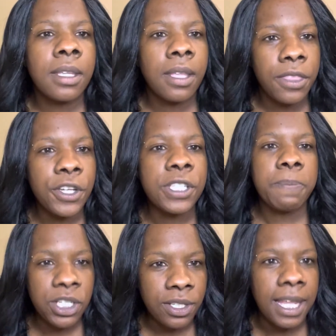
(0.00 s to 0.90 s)
They're
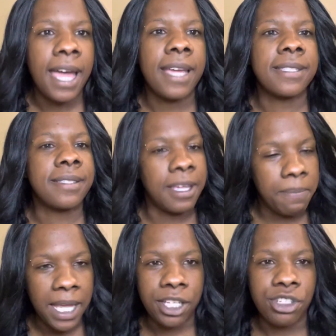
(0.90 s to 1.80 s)
specialized in
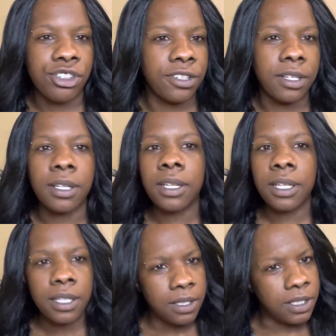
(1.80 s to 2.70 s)
making sure
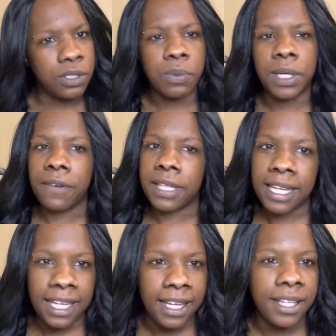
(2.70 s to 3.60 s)
to do whatever they
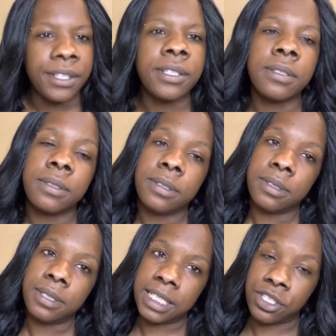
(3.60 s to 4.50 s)
can
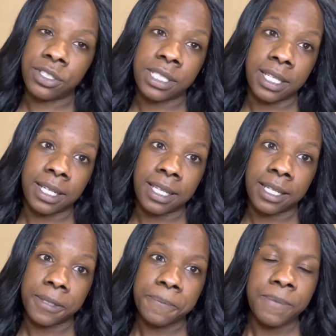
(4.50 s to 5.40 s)
to get your son eating.